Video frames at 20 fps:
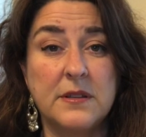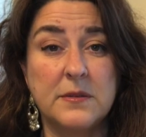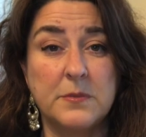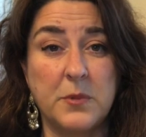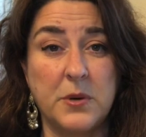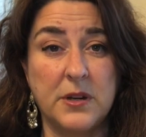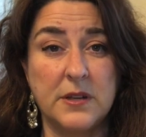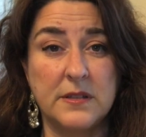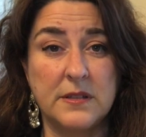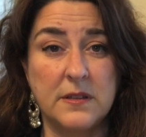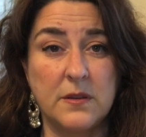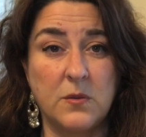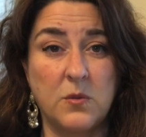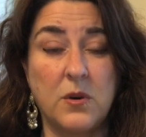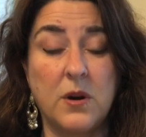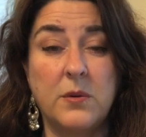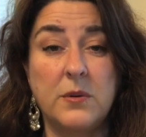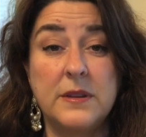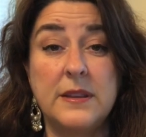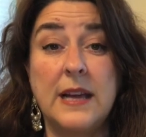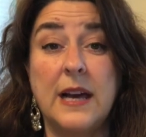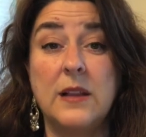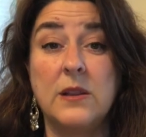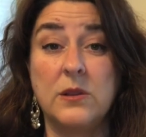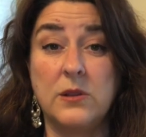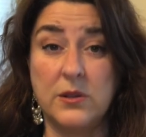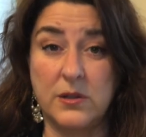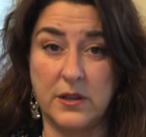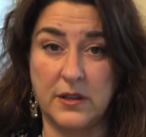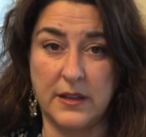person, what would
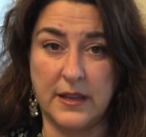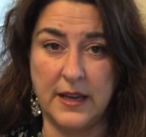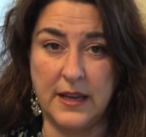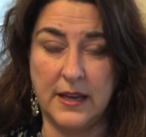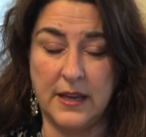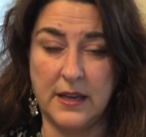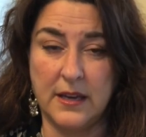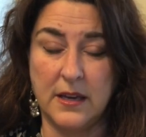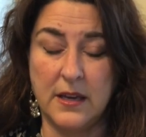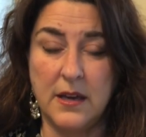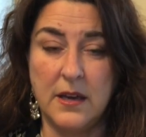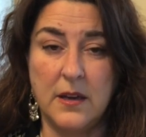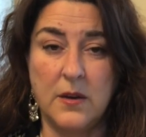that look like?